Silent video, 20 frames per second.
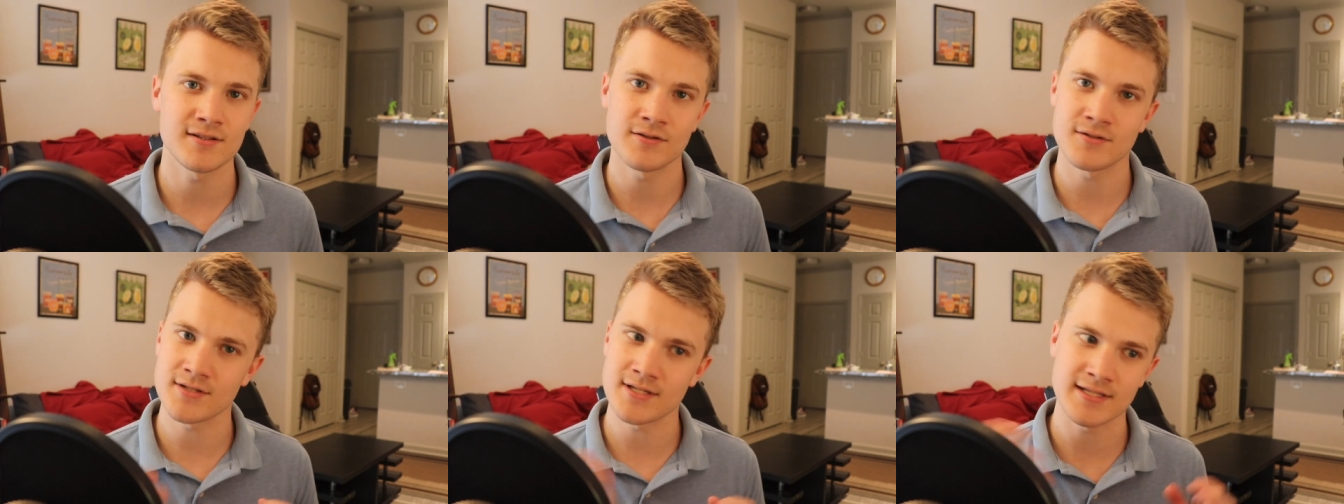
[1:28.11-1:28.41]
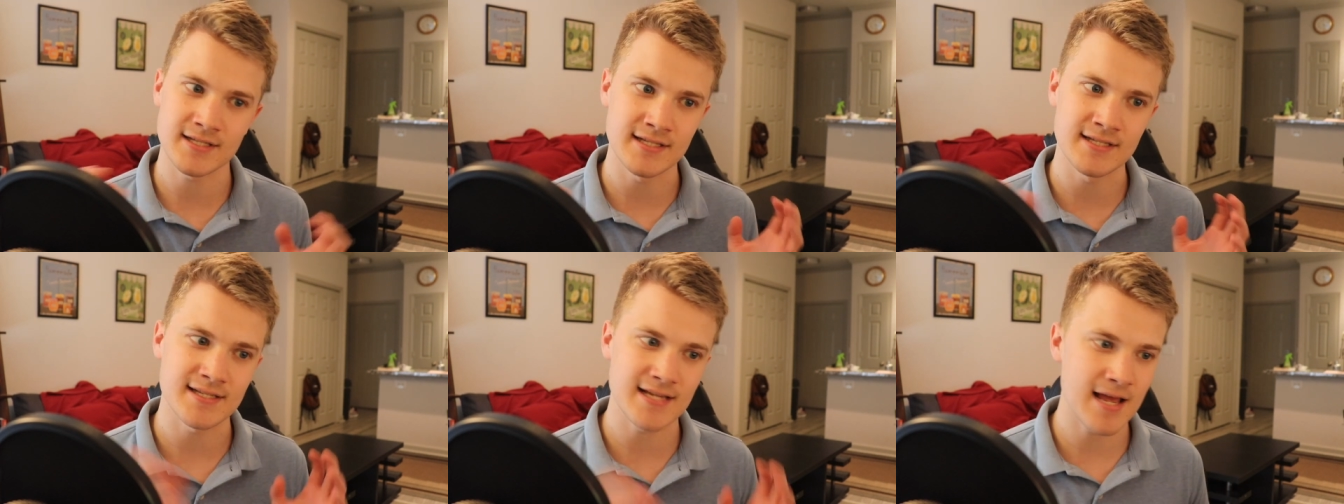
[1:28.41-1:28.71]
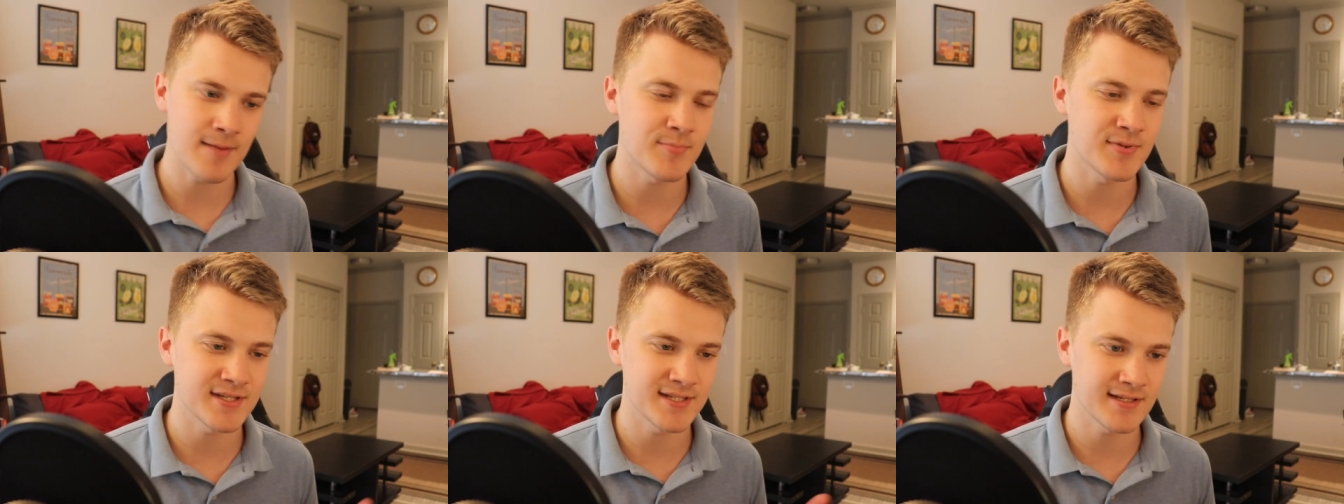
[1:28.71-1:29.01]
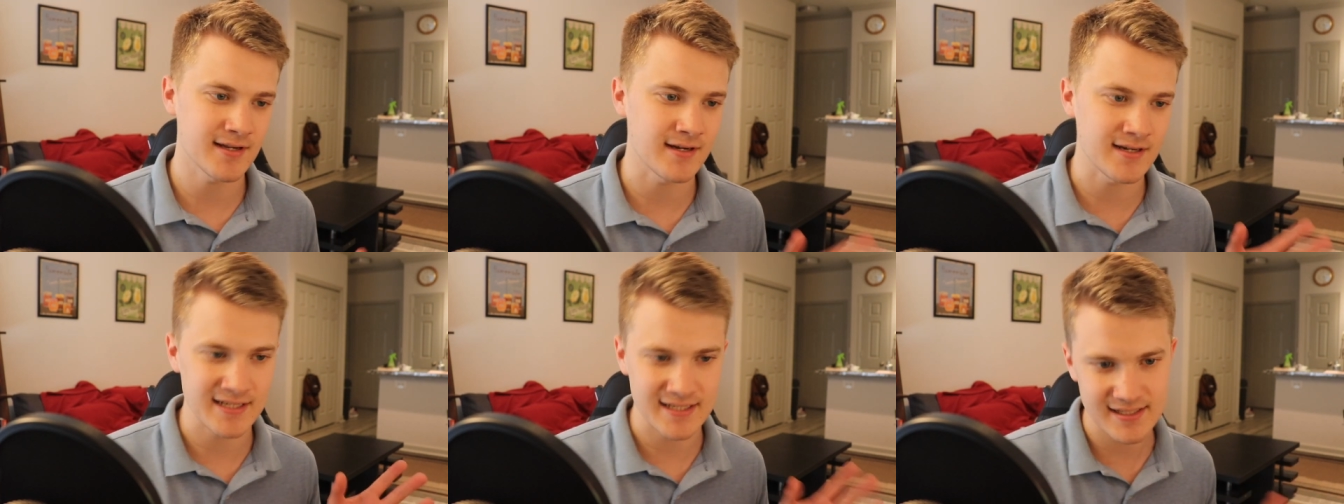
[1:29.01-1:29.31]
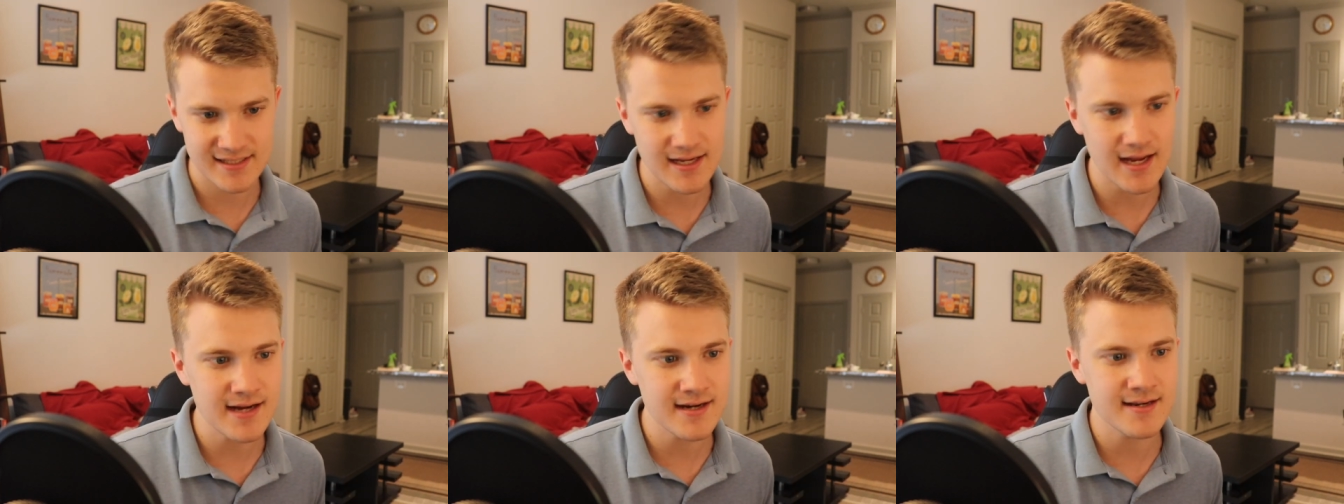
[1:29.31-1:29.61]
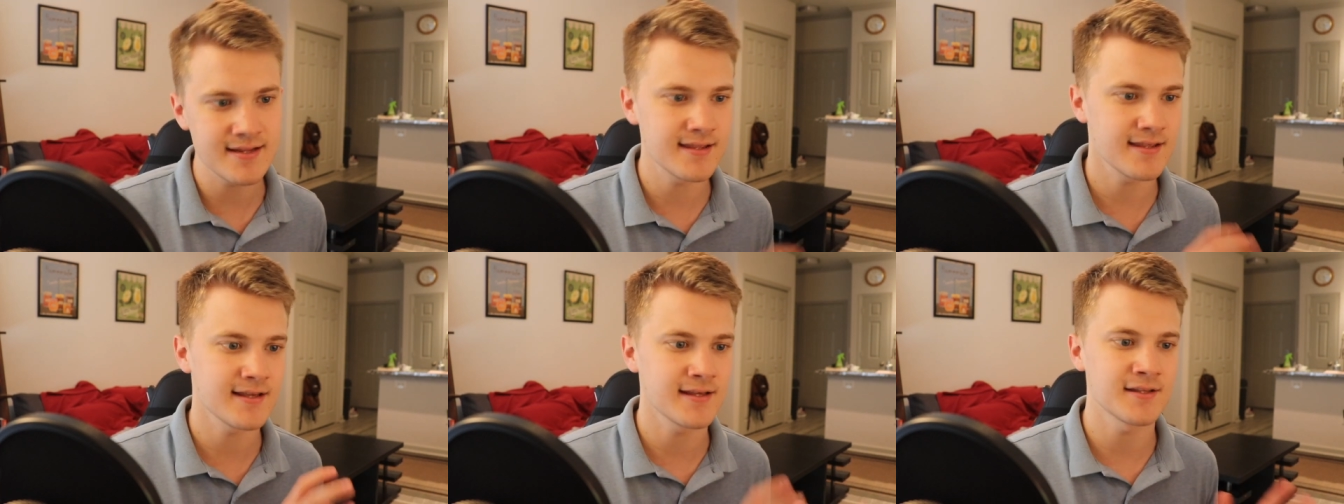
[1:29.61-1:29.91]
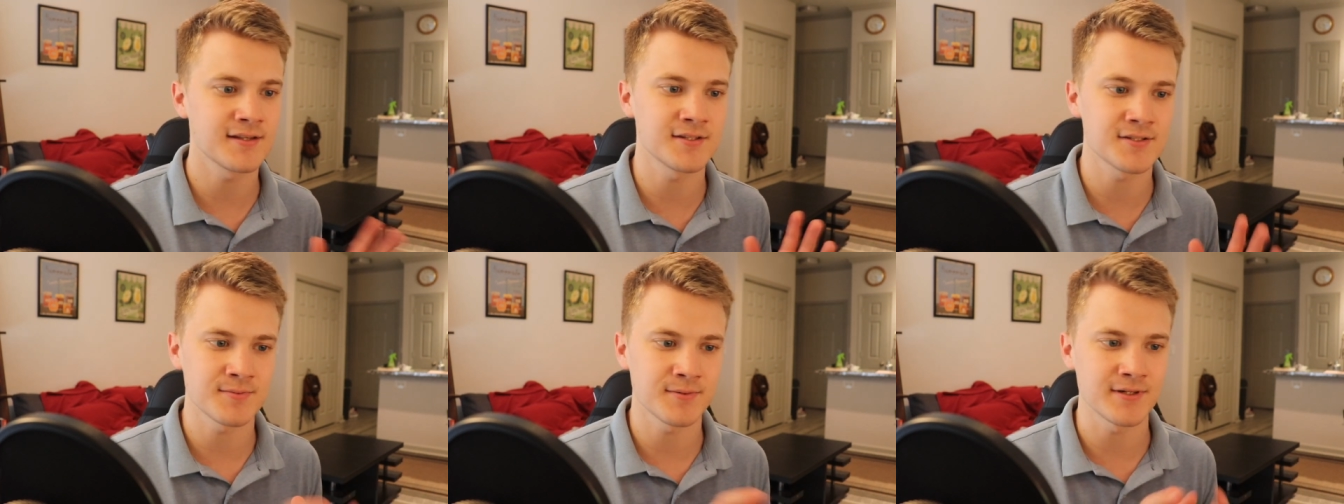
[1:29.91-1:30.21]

There's like these episodic side things,